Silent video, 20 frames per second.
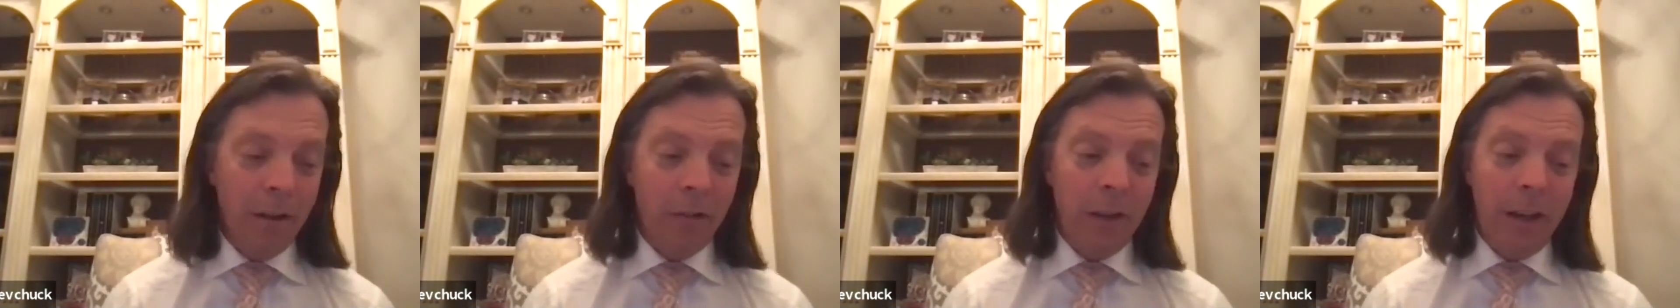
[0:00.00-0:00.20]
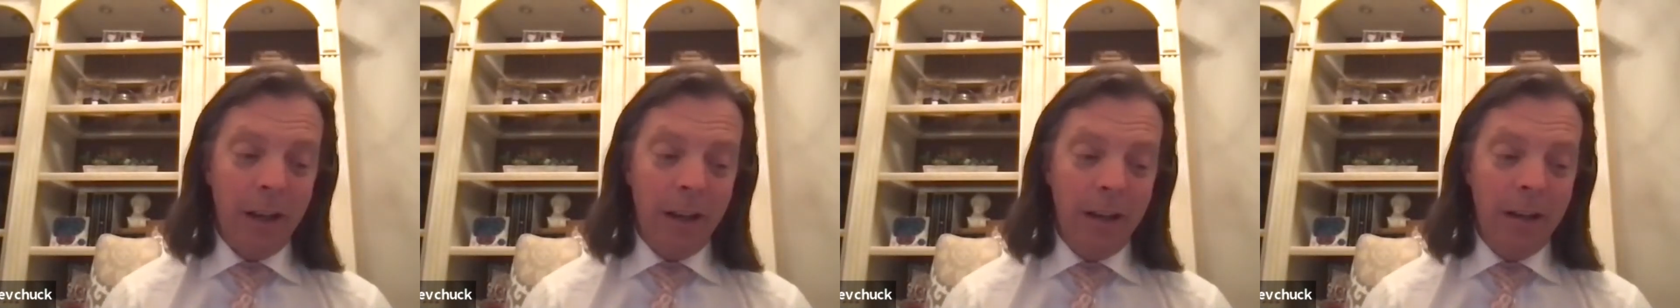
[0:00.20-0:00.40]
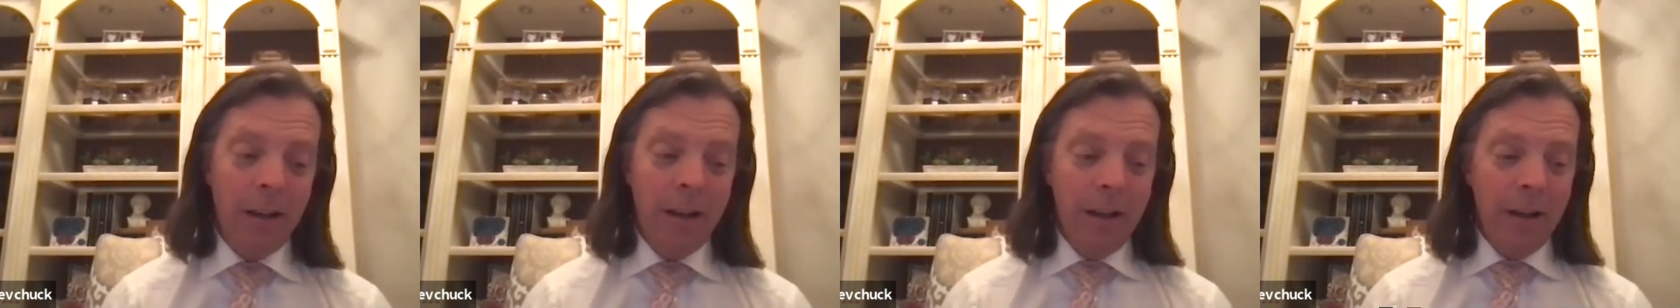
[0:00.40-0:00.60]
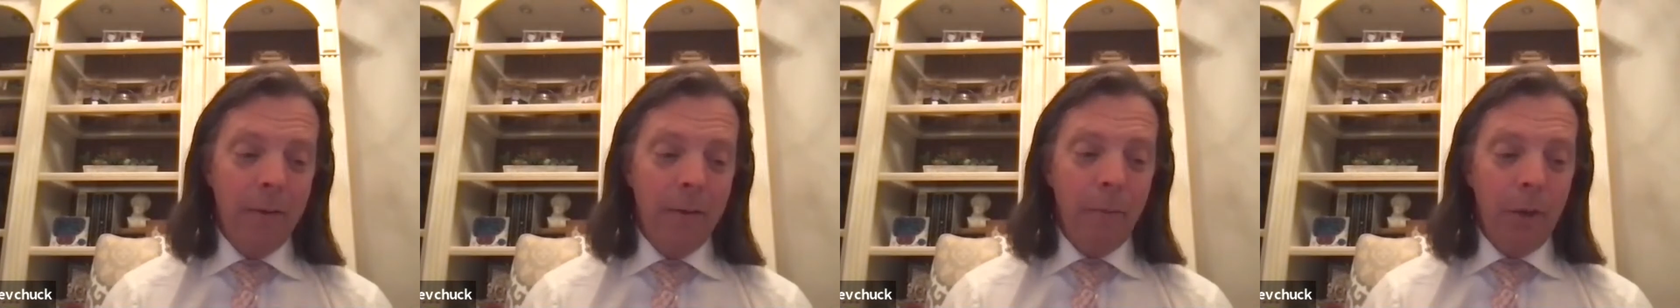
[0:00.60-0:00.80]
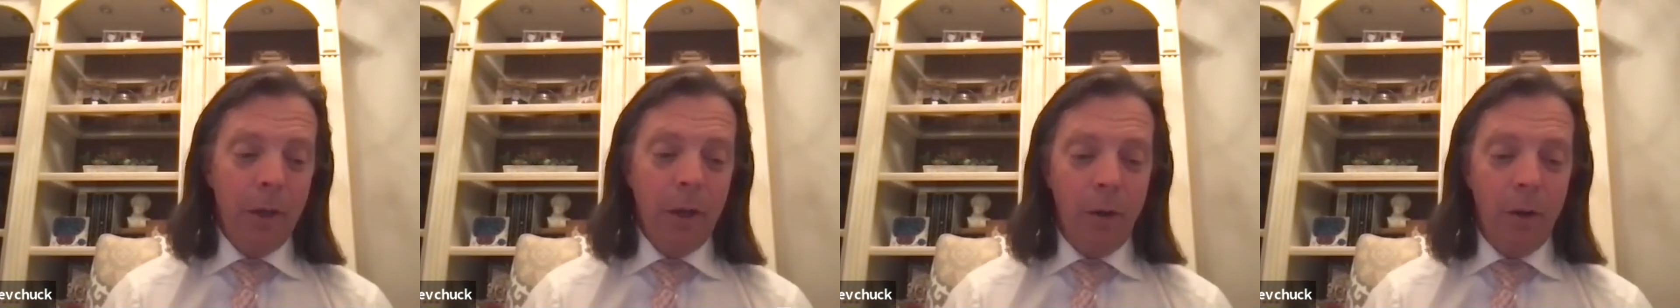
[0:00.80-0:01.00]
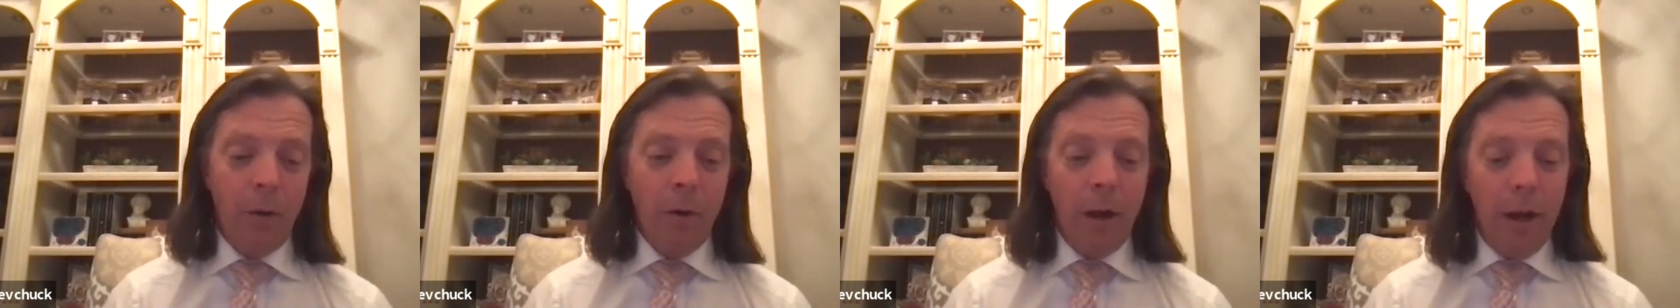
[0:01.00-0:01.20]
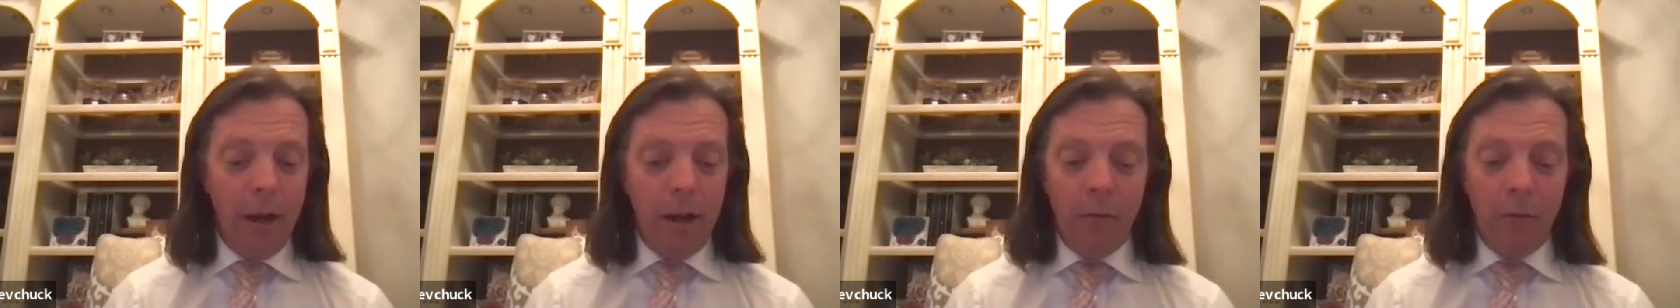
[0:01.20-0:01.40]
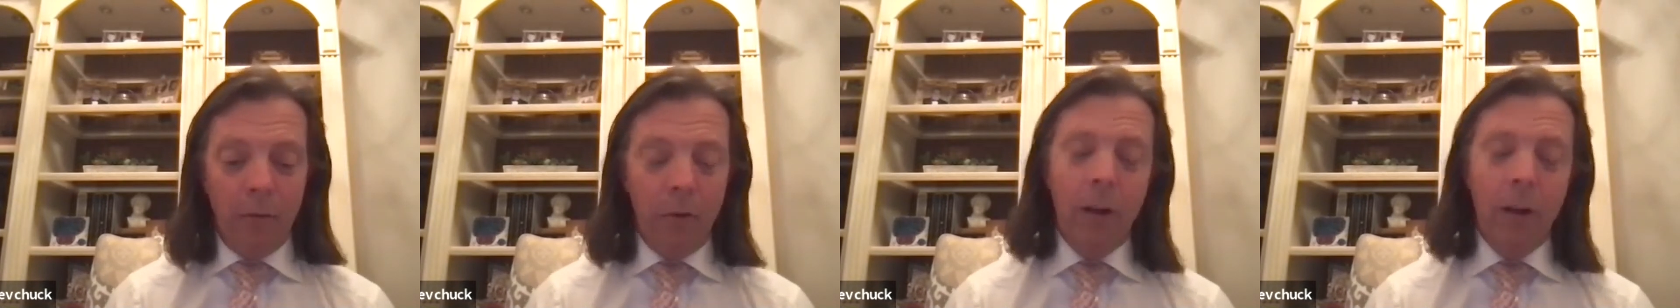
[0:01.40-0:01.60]
And,
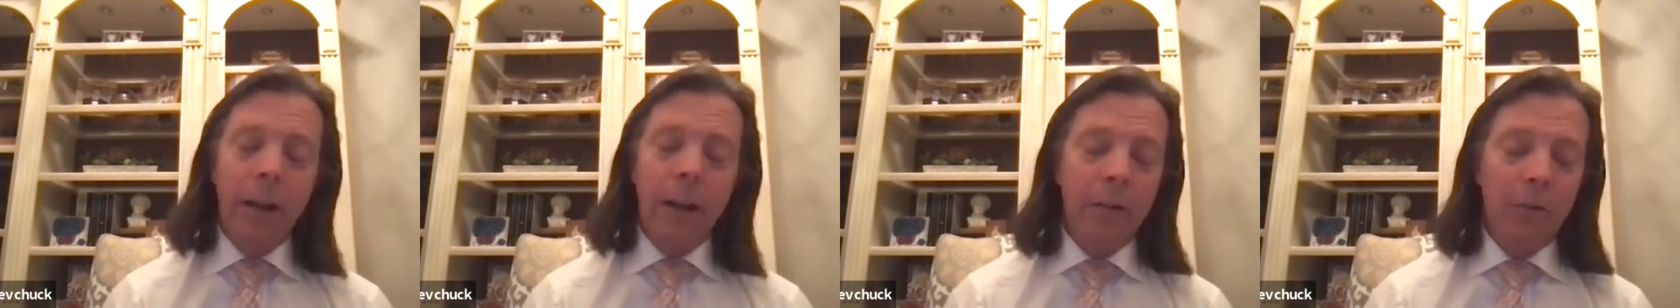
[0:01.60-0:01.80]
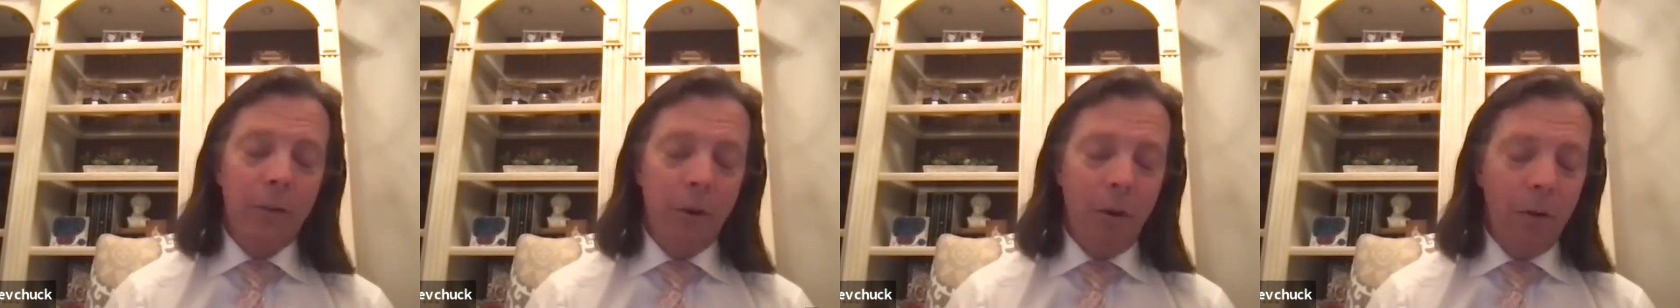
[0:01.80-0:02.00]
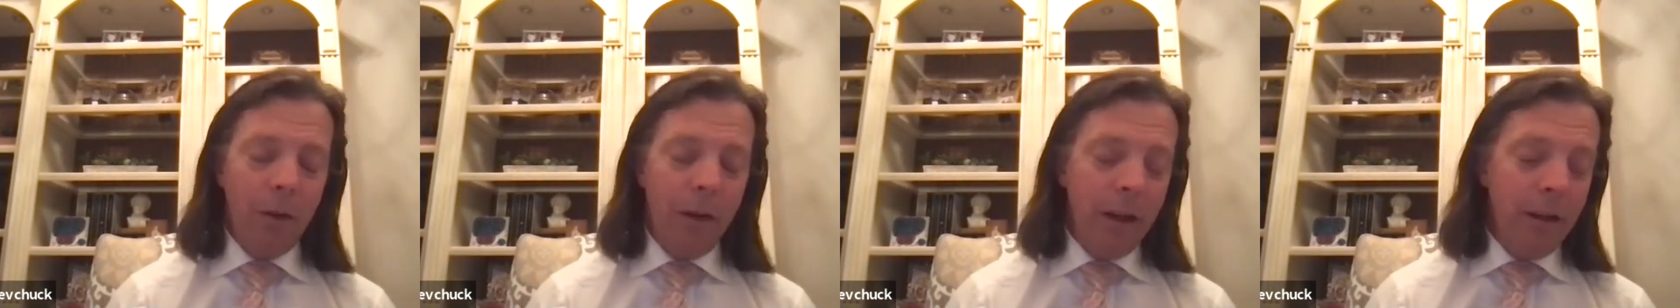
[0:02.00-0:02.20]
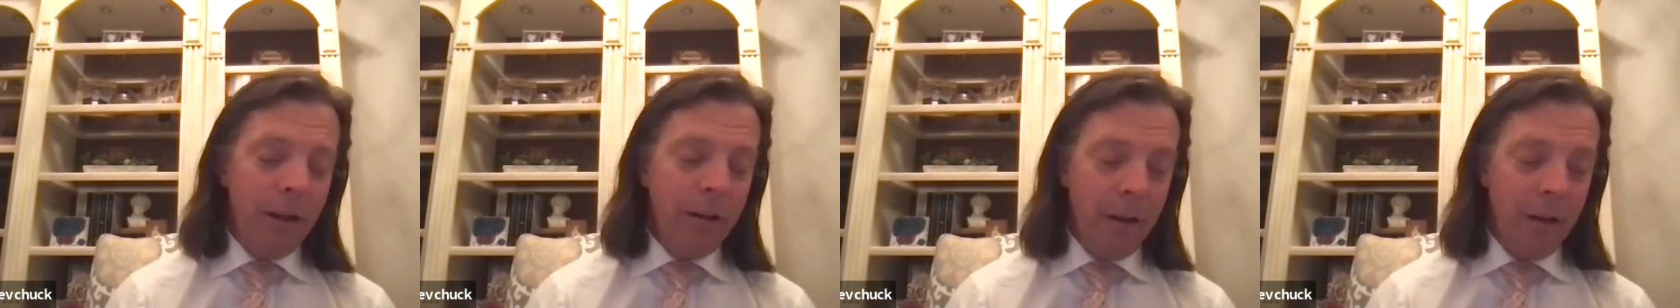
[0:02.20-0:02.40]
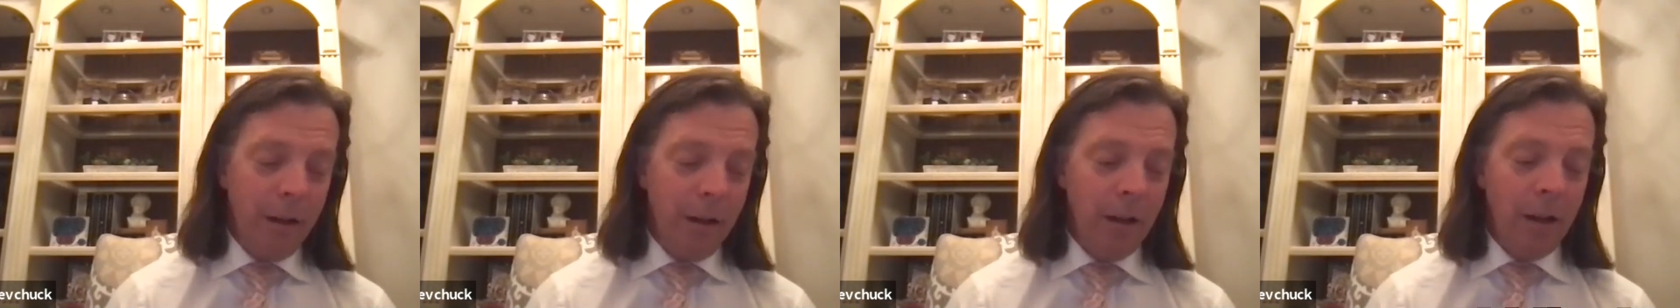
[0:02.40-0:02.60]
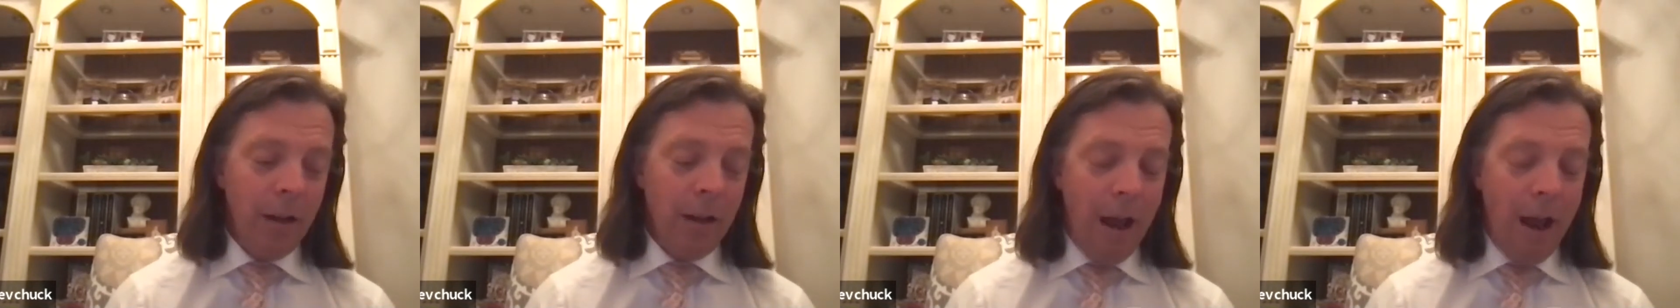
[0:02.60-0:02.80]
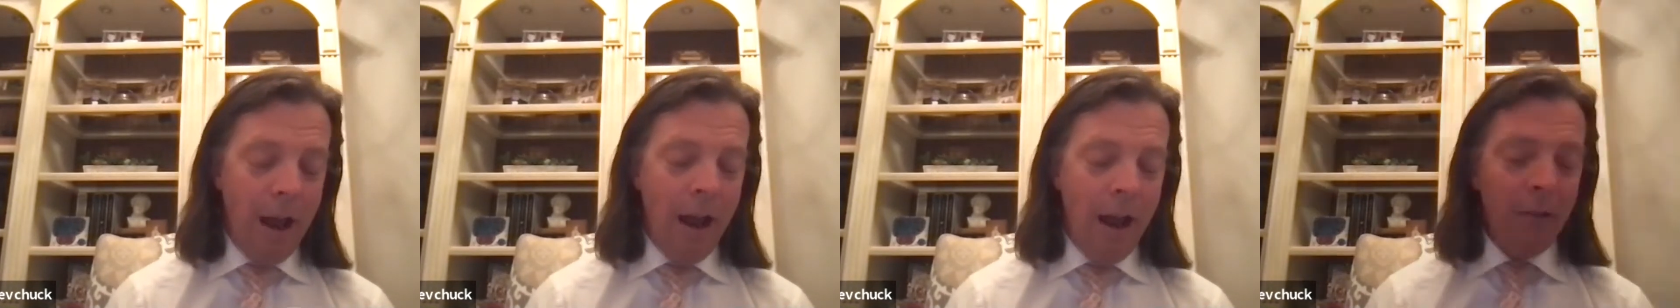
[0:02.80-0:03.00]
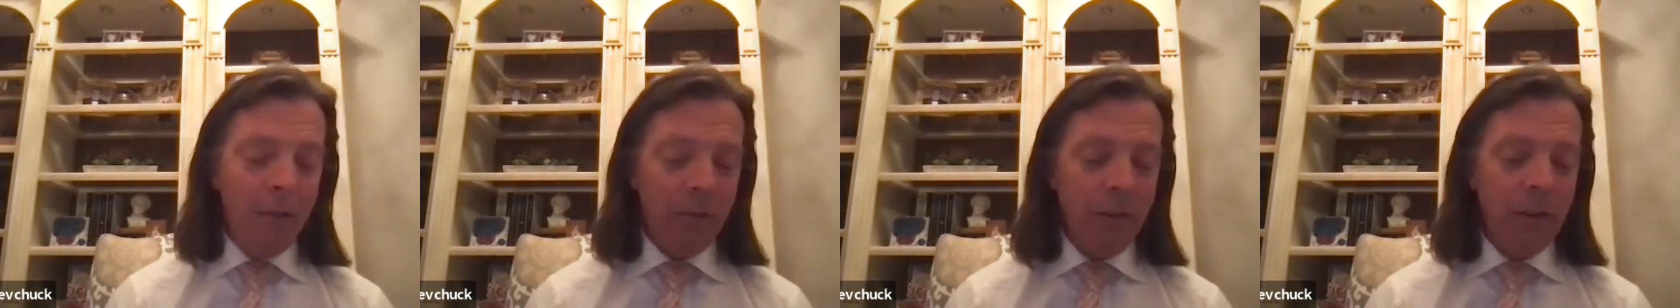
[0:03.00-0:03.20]
it really is only until the
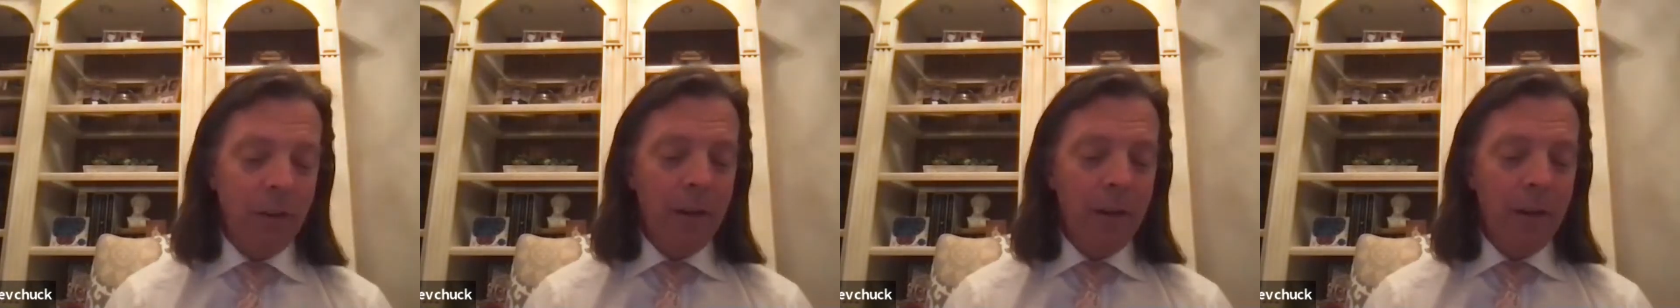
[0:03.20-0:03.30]
last